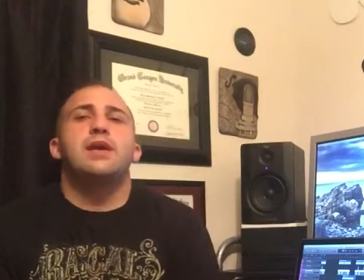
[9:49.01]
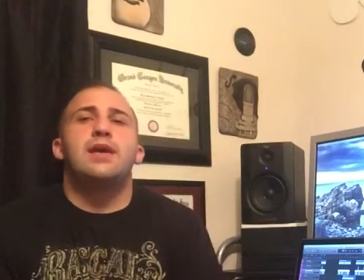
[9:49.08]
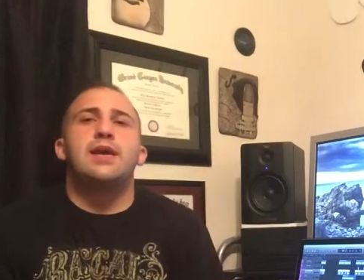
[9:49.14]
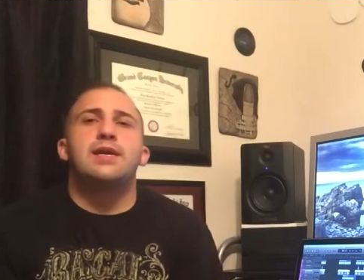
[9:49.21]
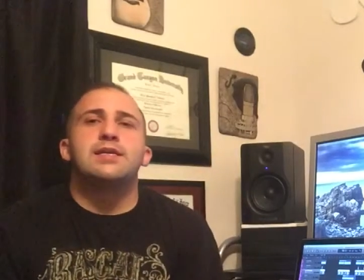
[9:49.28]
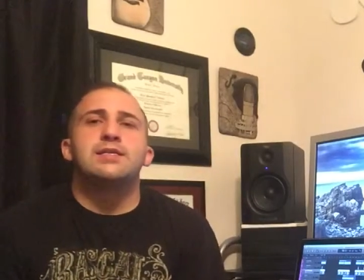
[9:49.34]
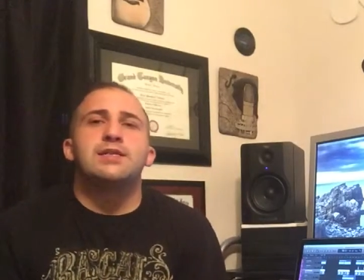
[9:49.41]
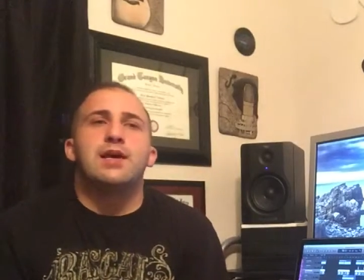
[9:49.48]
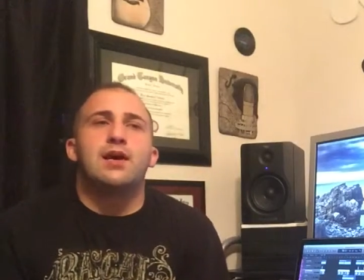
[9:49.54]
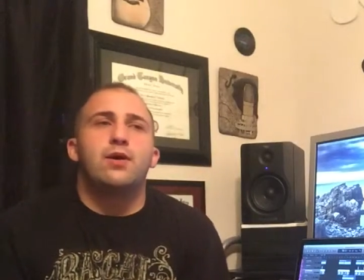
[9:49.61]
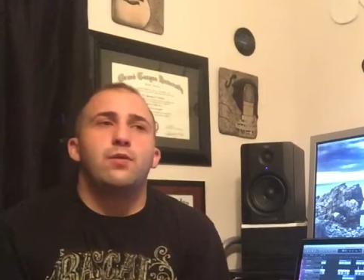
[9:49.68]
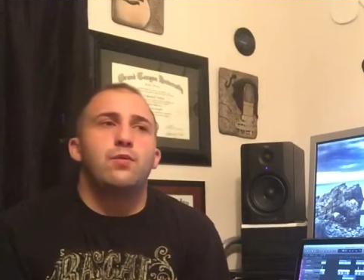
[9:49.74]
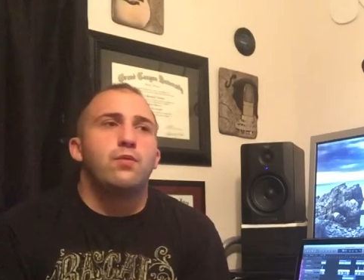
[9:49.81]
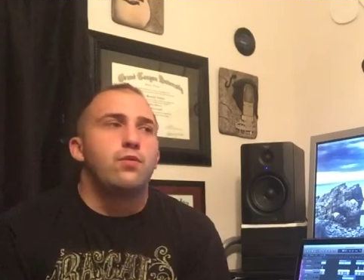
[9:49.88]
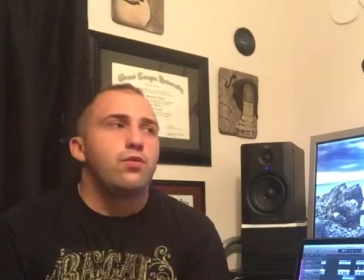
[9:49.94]
And
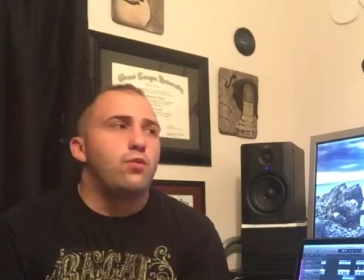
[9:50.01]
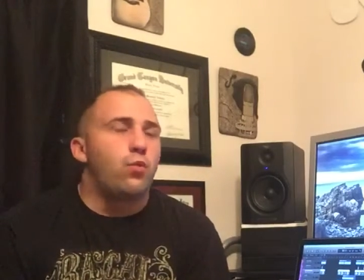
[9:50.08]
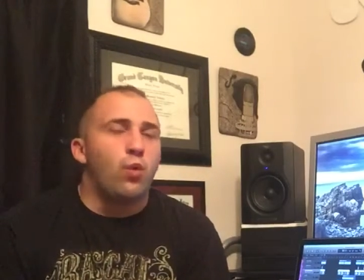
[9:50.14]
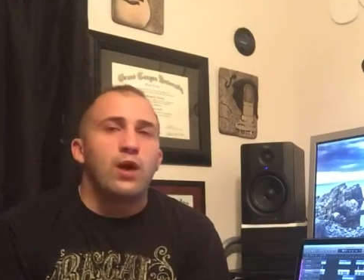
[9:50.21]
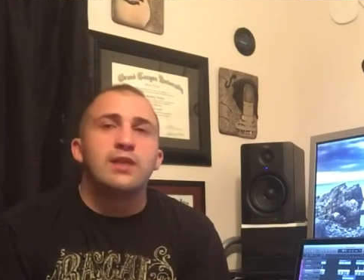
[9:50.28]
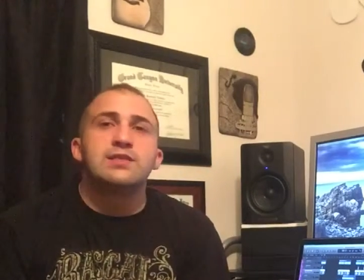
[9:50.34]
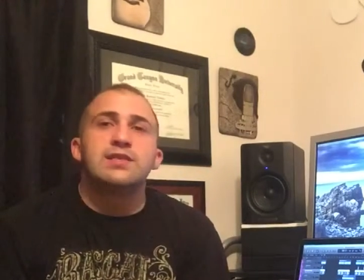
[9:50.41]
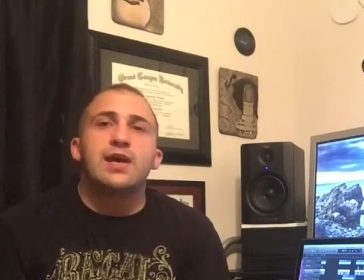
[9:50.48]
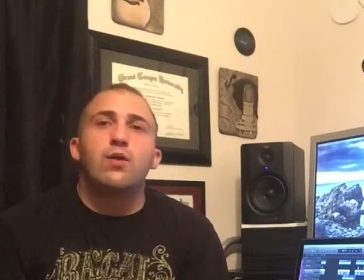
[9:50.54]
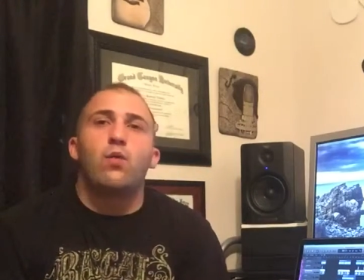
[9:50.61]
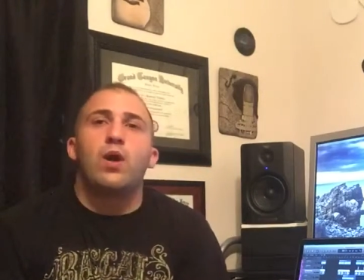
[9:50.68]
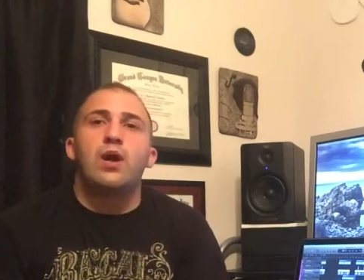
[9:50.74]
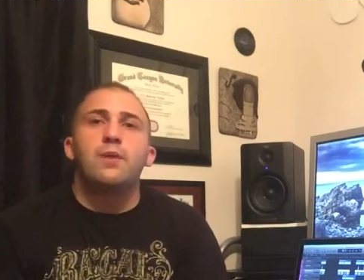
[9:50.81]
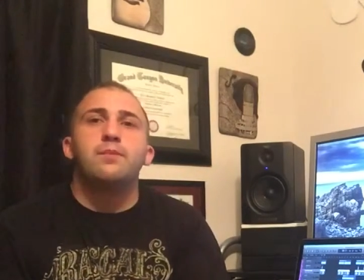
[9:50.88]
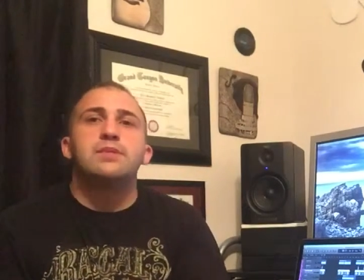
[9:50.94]
the ones that
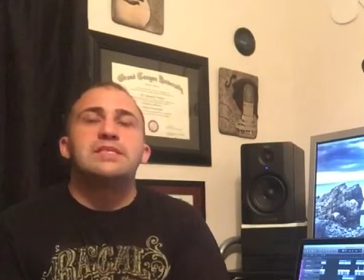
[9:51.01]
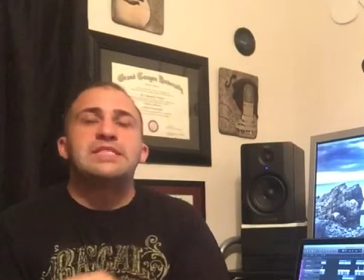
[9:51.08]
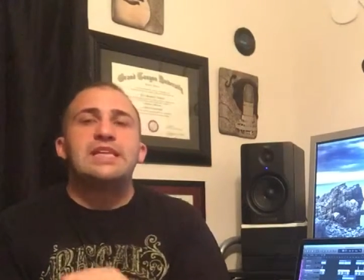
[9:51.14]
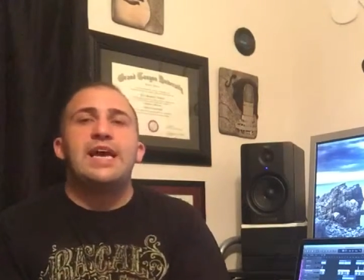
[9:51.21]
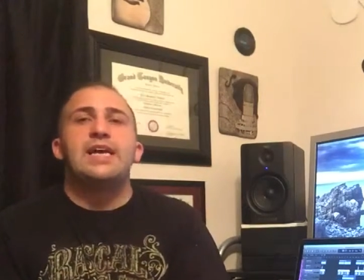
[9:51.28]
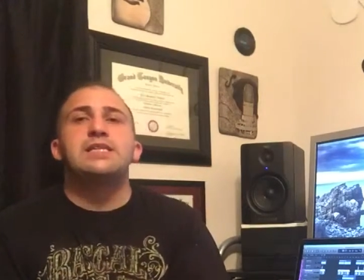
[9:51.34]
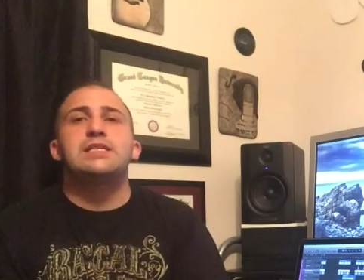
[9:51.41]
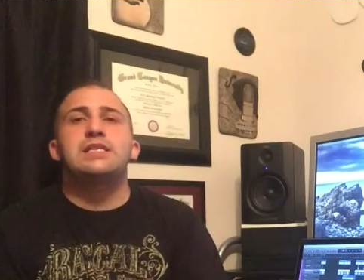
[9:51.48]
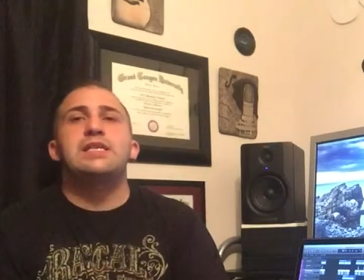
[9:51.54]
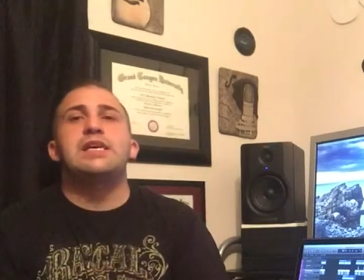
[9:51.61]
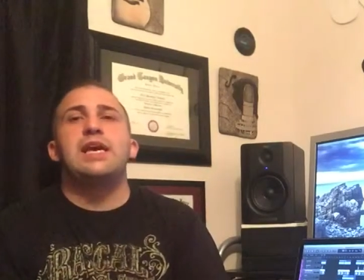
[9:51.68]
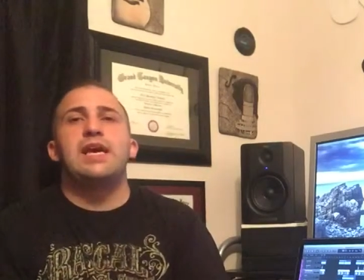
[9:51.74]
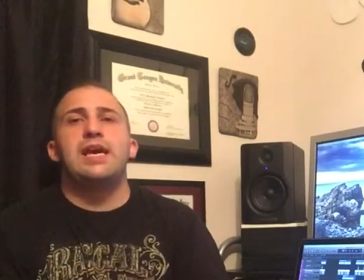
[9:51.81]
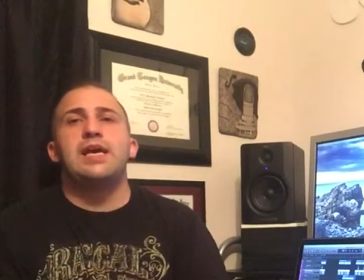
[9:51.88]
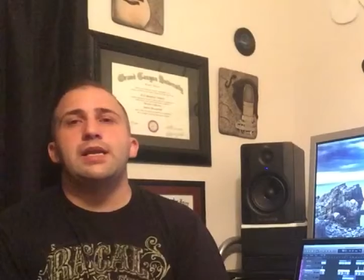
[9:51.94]
wound up staying to
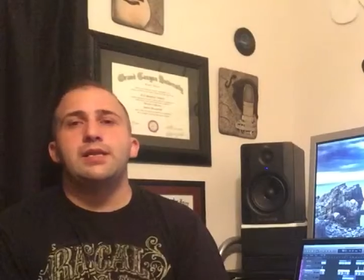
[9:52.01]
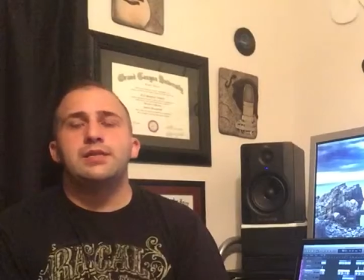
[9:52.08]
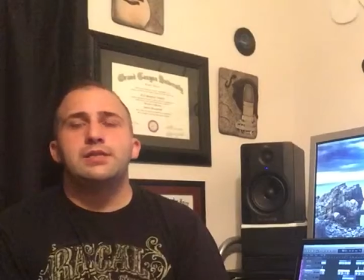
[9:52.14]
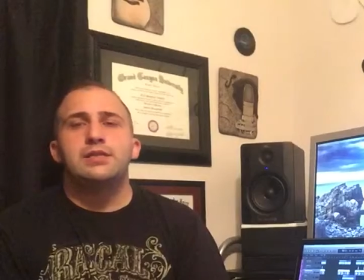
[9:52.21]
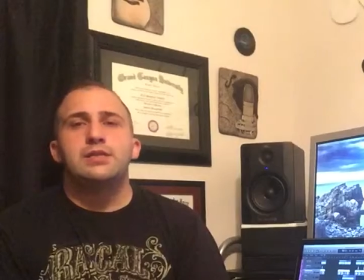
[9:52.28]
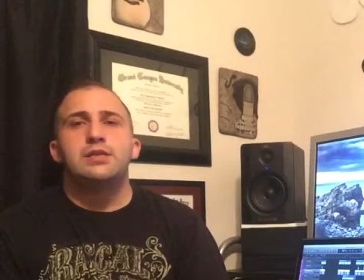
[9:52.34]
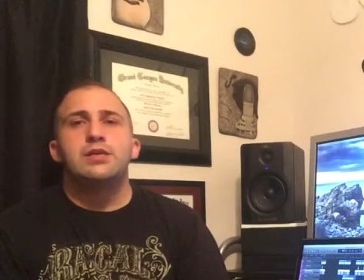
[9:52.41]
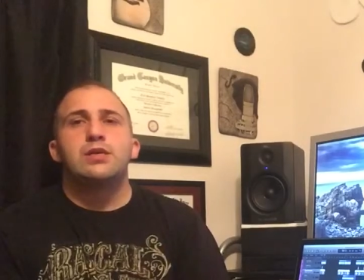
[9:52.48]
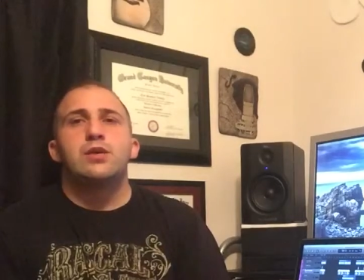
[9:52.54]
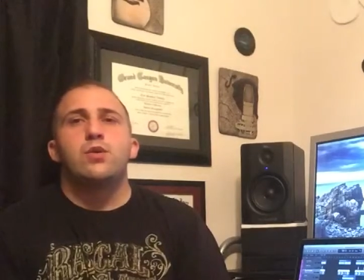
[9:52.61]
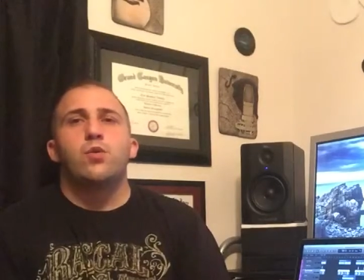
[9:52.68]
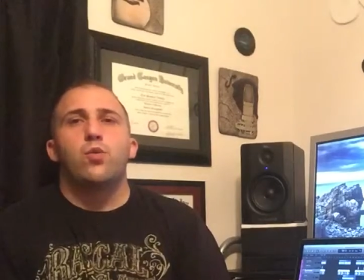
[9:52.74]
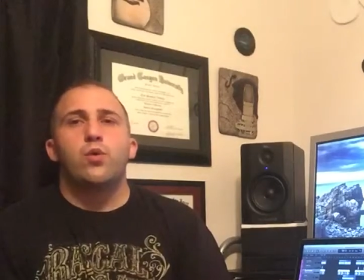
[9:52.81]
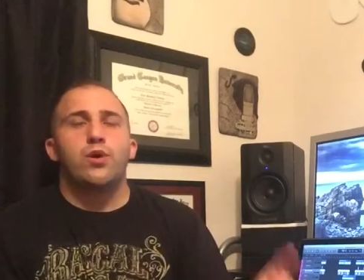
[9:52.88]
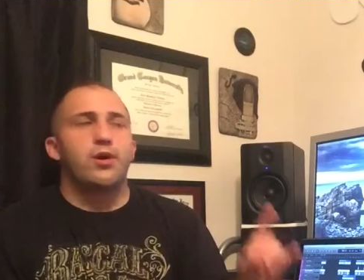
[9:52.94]
the end
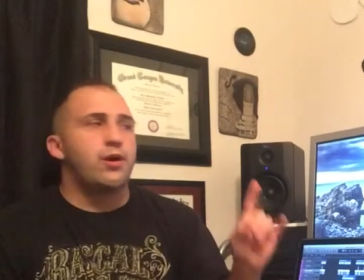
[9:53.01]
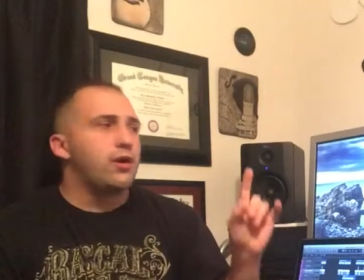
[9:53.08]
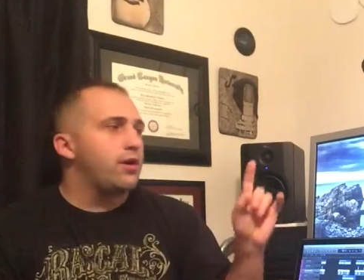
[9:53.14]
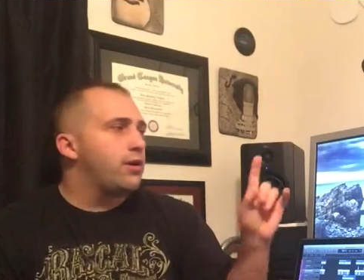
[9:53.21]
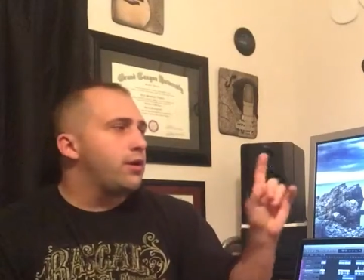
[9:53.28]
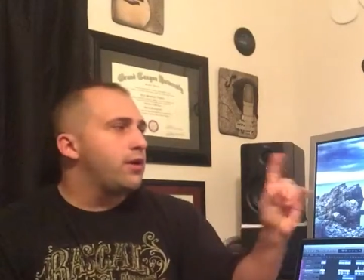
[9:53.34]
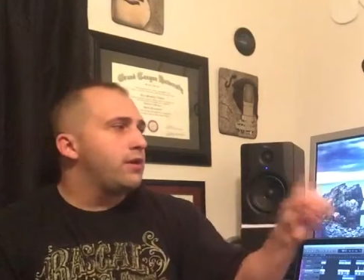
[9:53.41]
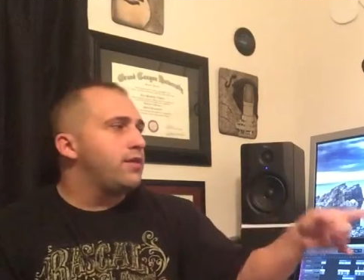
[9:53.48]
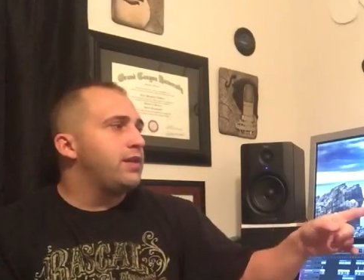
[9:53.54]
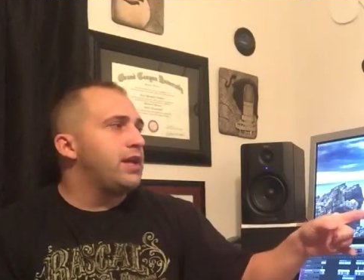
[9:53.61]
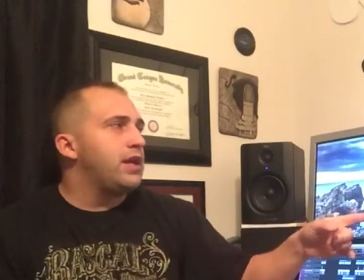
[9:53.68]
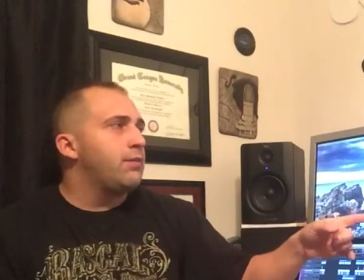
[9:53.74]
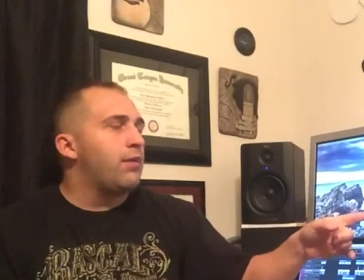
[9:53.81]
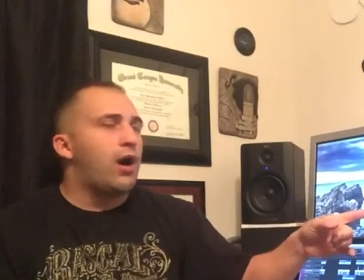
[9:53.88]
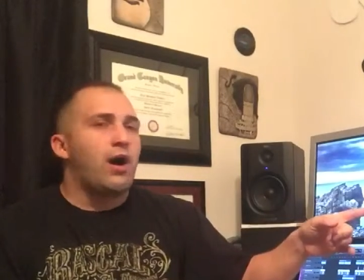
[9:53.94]
were
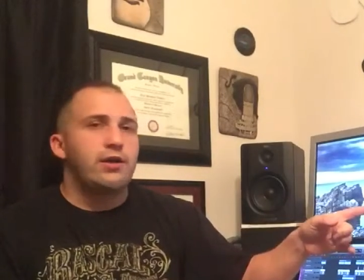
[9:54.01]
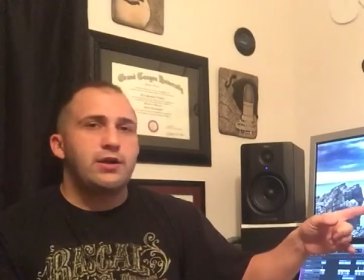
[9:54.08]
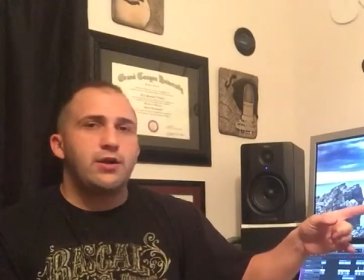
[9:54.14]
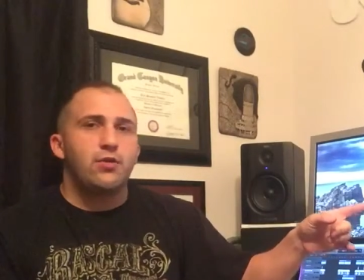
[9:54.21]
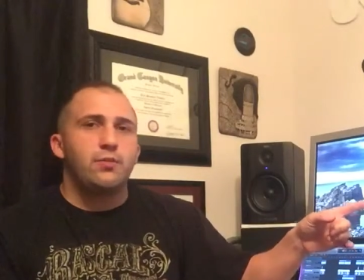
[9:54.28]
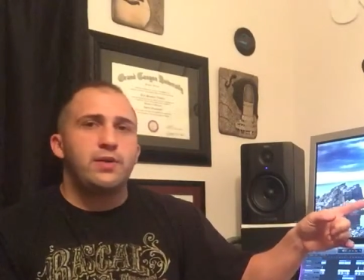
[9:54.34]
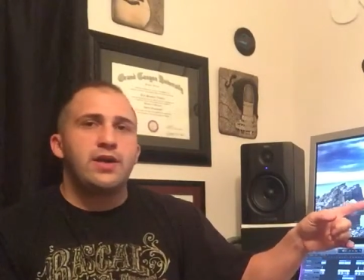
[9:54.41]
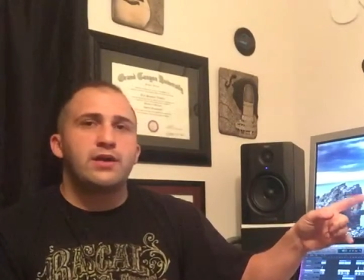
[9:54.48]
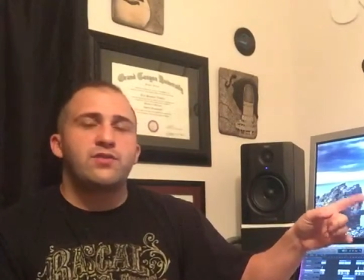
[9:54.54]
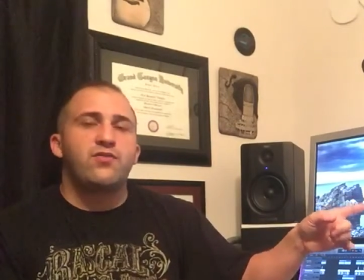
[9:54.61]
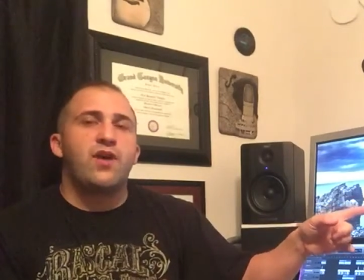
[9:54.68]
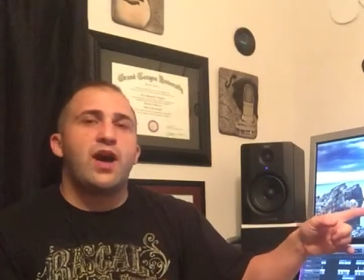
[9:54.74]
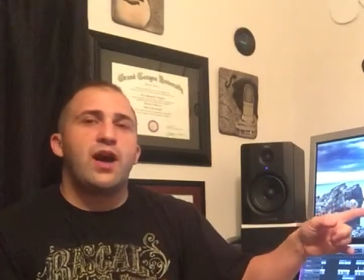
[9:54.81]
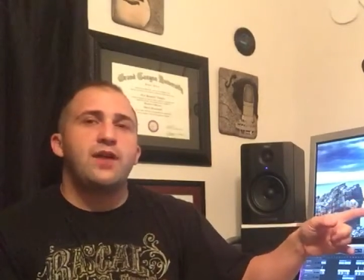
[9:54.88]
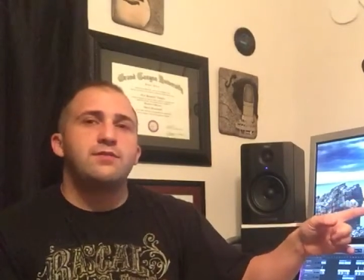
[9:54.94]
the M-Audio
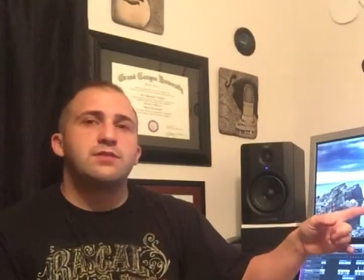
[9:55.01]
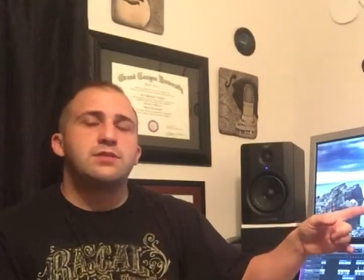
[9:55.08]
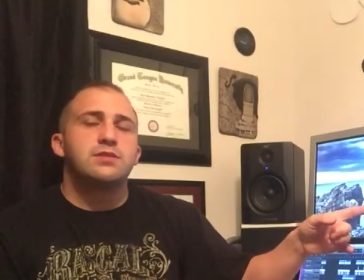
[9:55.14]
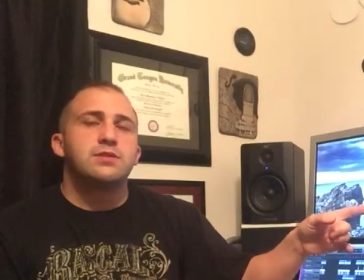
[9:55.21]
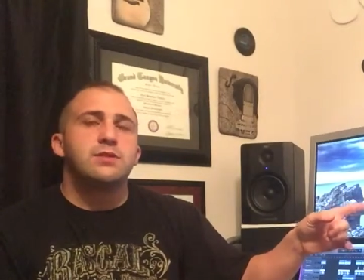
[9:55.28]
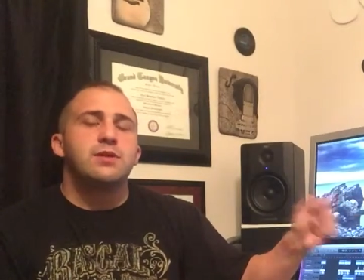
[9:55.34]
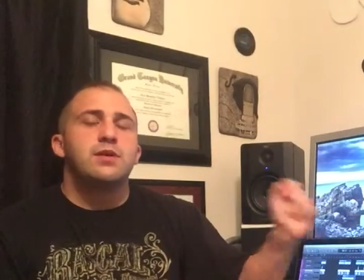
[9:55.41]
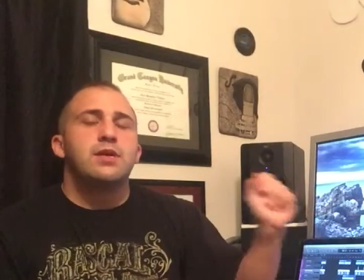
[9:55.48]
BX-5s.